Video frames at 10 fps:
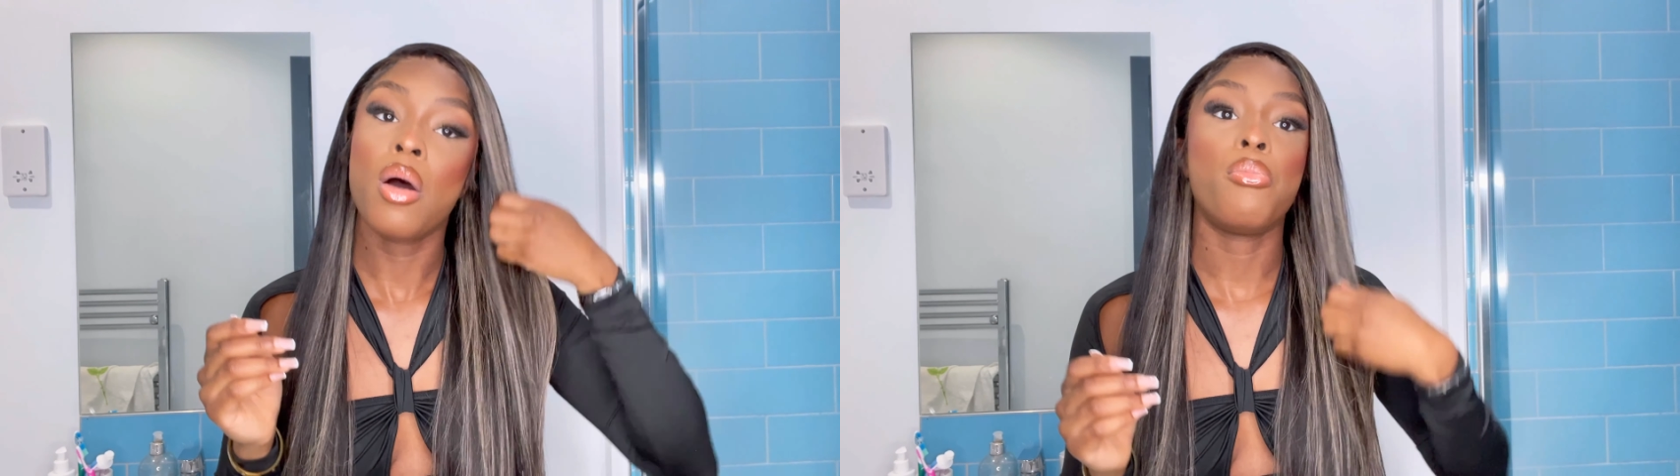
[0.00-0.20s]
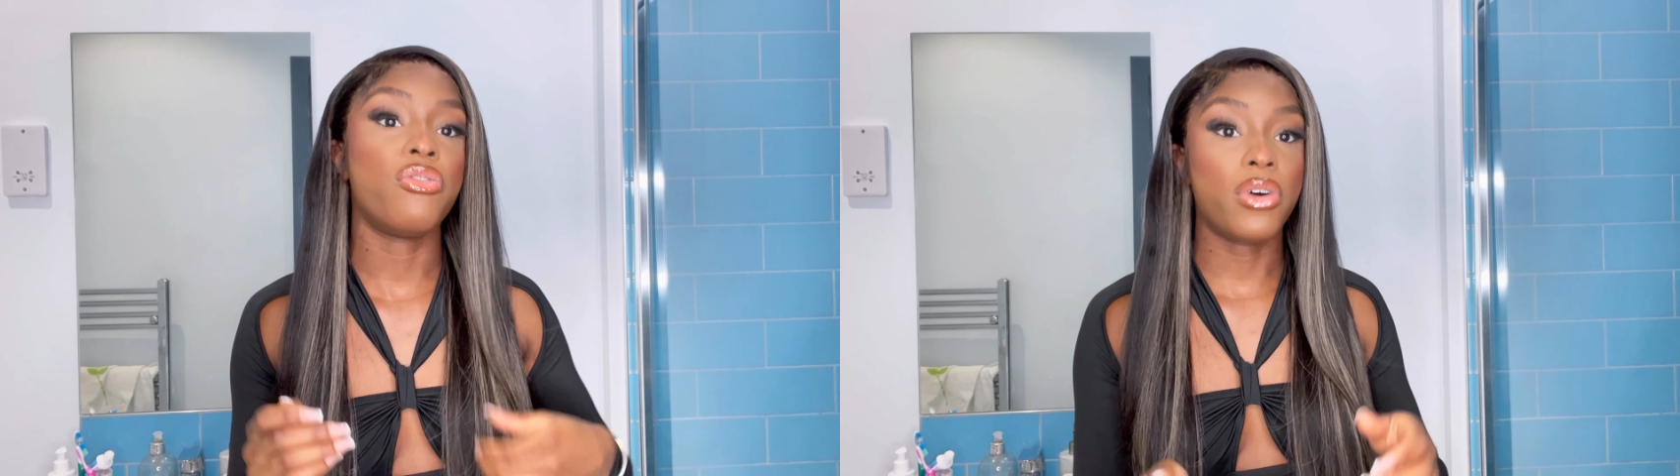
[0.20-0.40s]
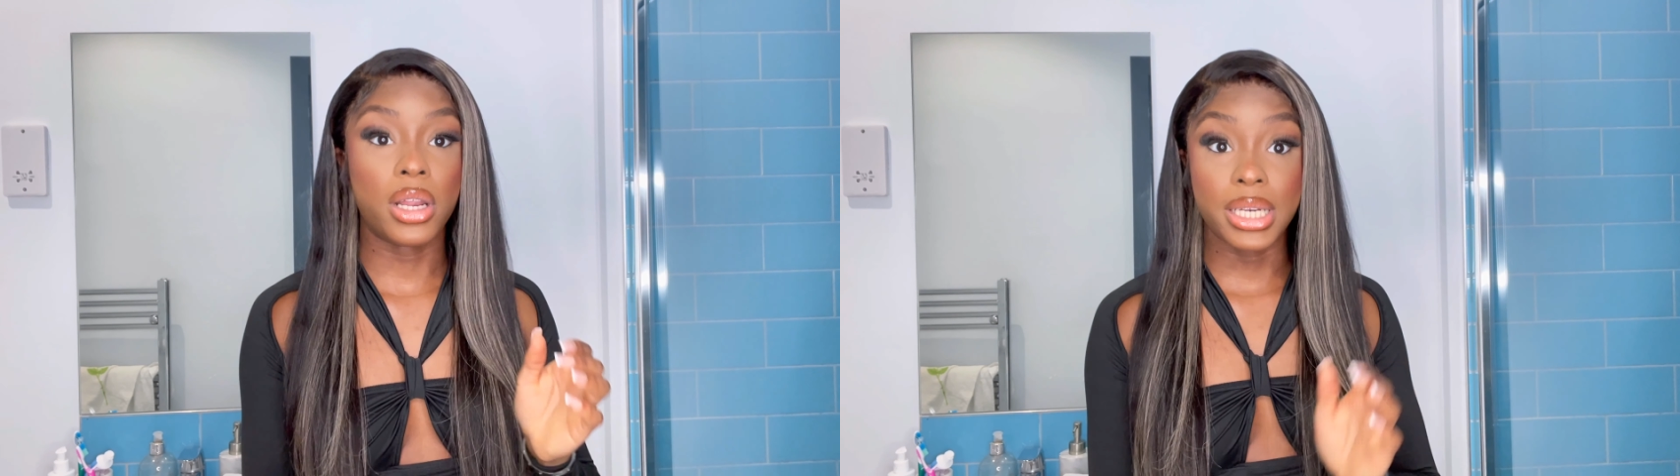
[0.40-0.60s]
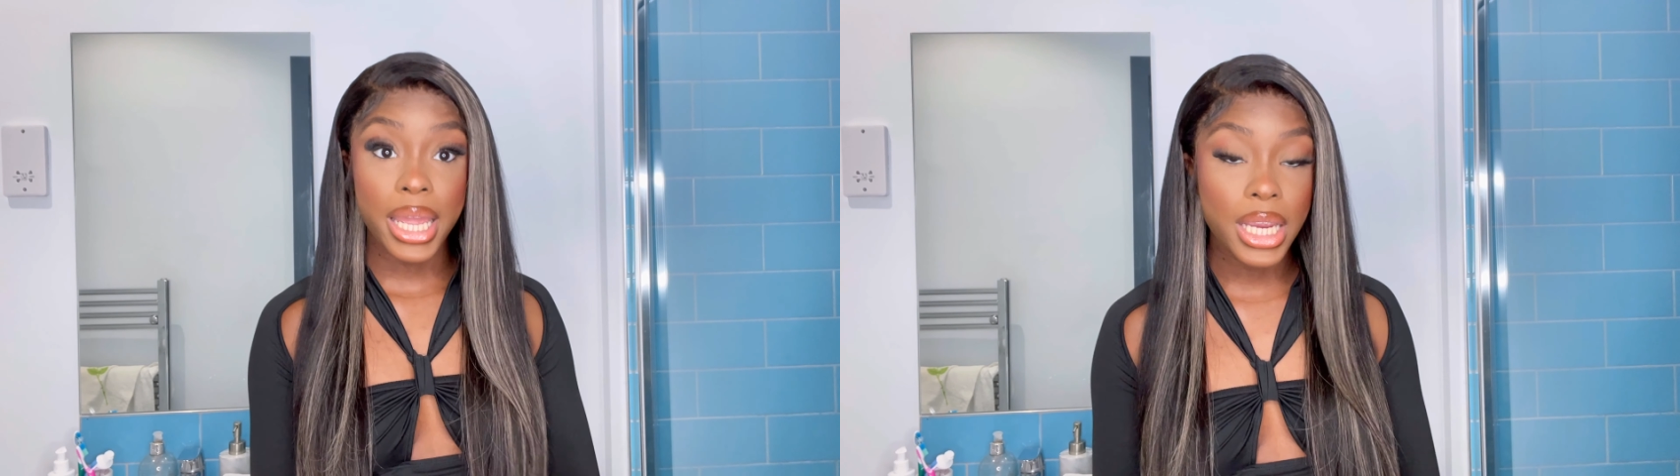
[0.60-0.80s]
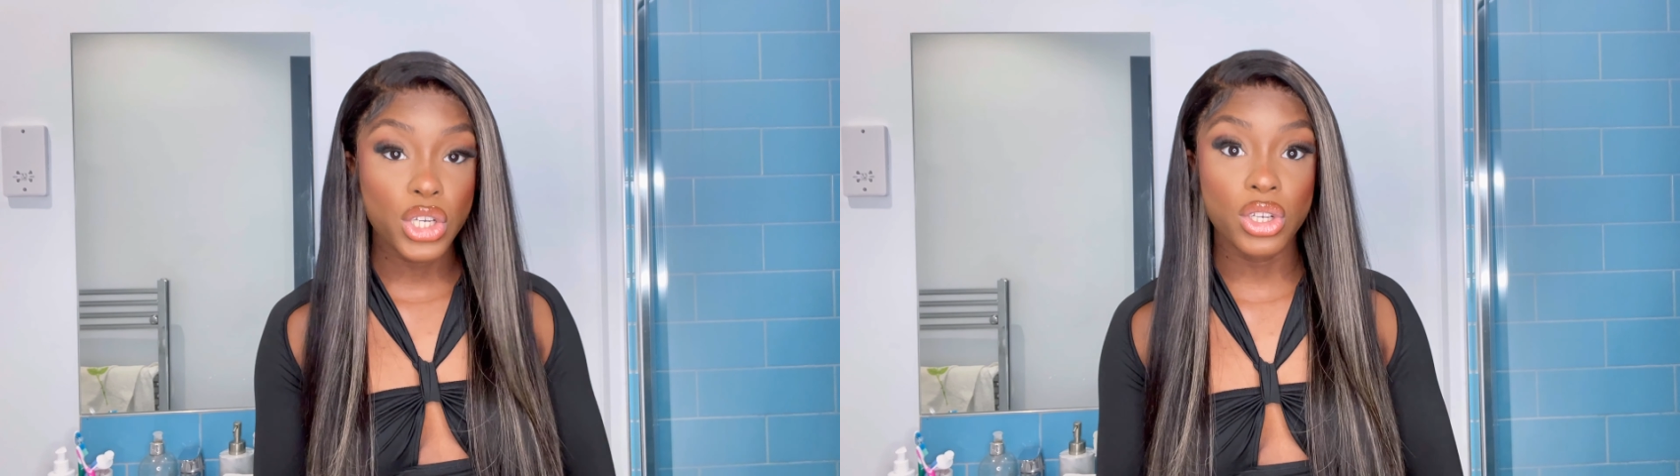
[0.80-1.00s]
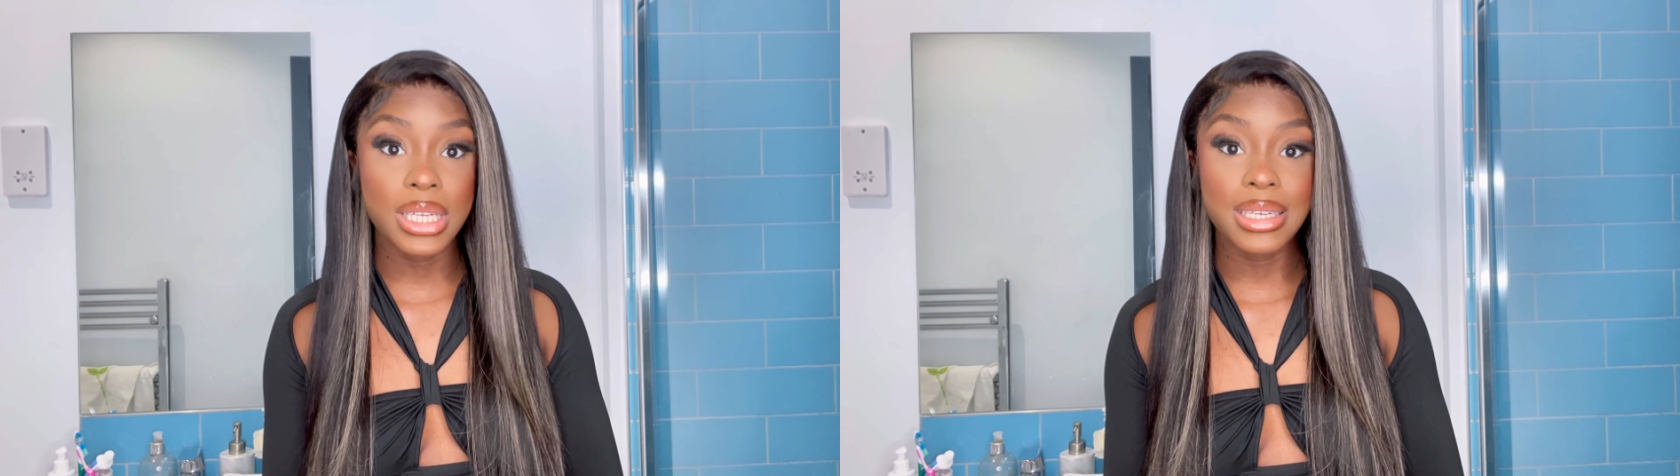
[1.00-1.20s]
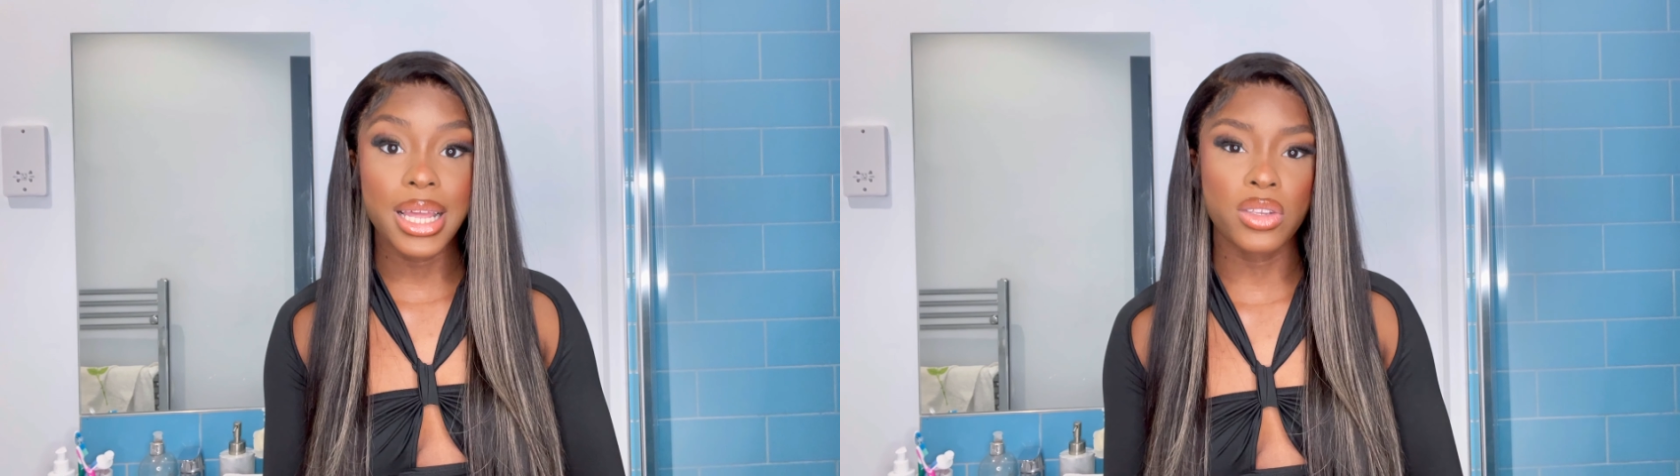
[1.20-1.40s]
put foundation on this lace.